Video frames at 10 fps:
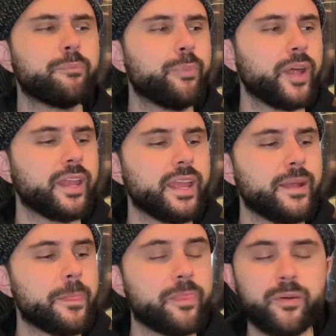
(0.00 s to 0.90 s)
But
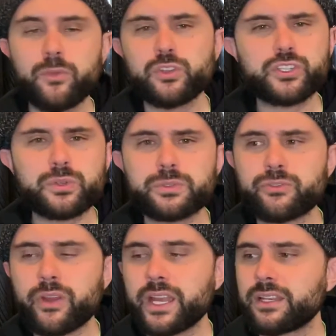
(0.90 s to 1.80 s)
the music was
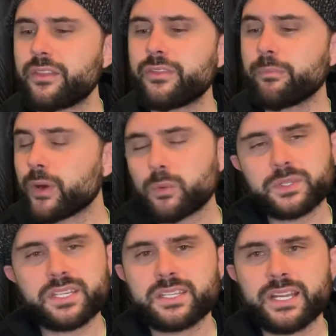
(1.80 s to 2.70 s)
great. The bird was
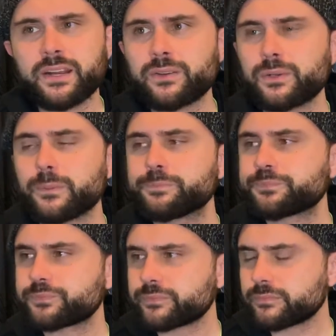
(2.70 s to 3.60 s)
hysterical.
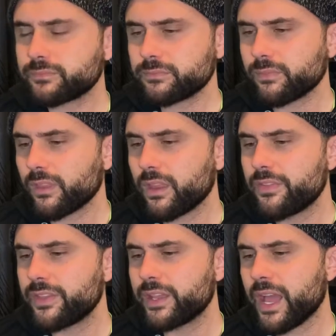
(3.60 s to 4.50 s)

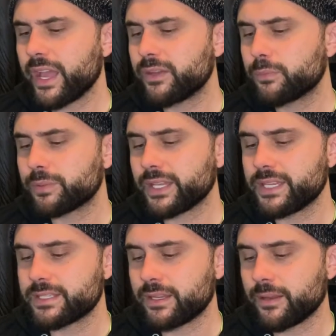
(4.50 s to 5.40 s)
The guy who
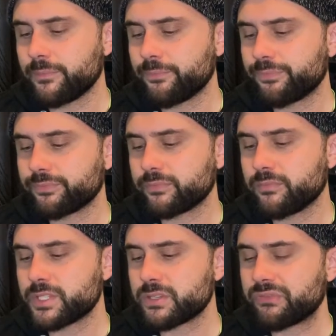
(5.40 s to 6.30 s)
plays
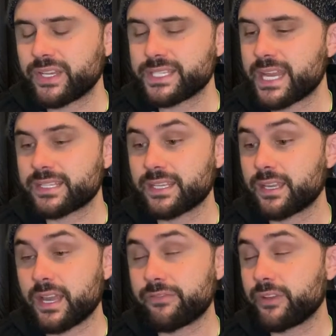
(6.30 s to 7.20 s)
Mr. Fantastic,
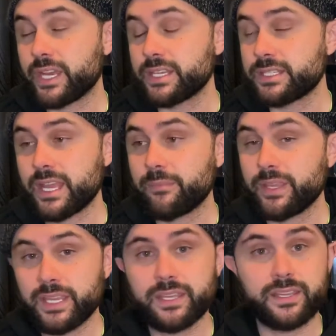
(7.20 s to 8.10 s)
I forget his name.
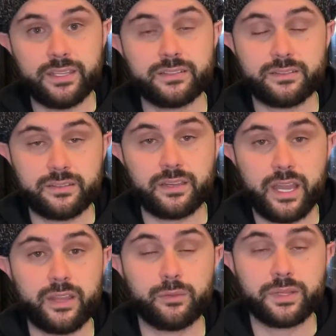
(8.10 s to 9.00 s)
He is the
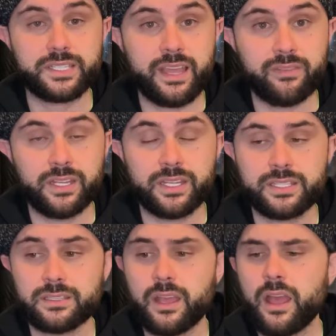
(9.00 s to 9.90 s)
guy who plays Kevin in this.